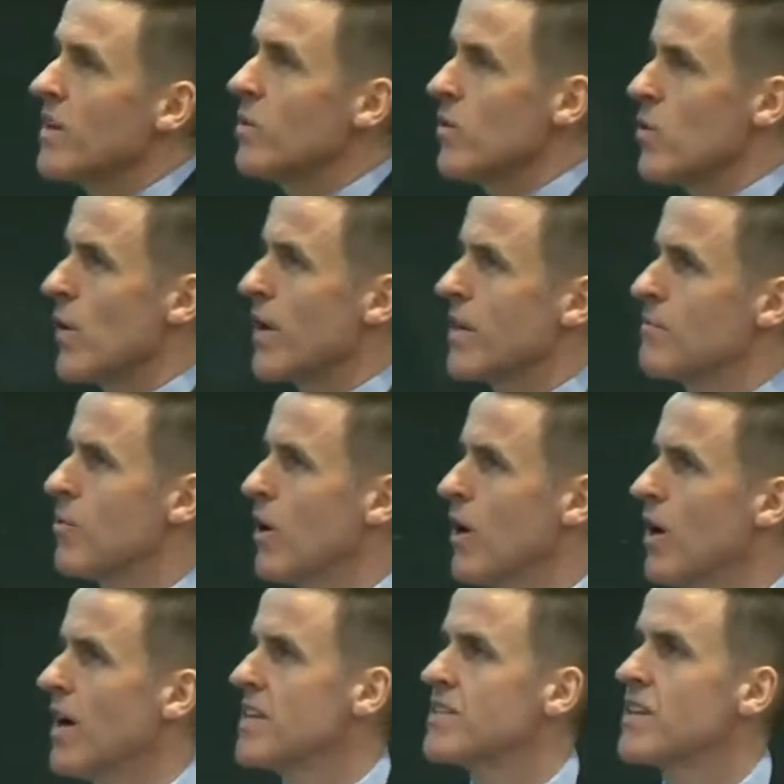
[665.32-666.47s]
a Eureka
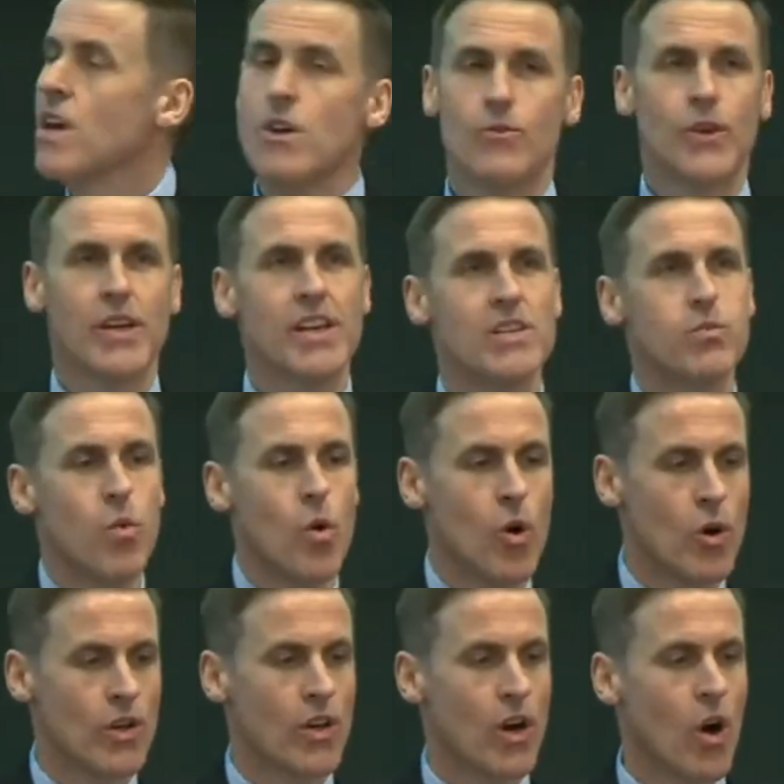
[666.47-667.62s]
Prize for his
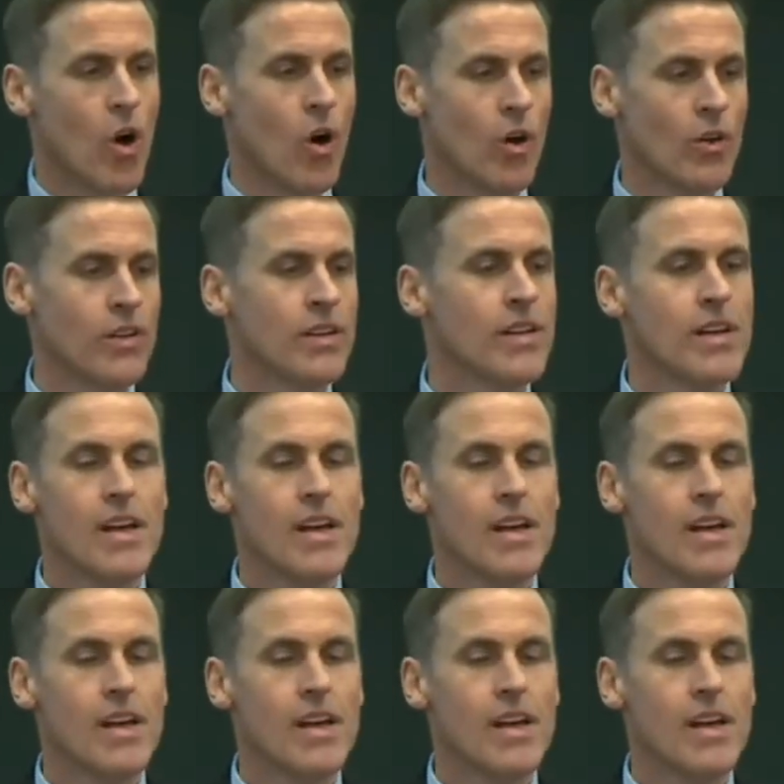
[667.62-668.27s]
work on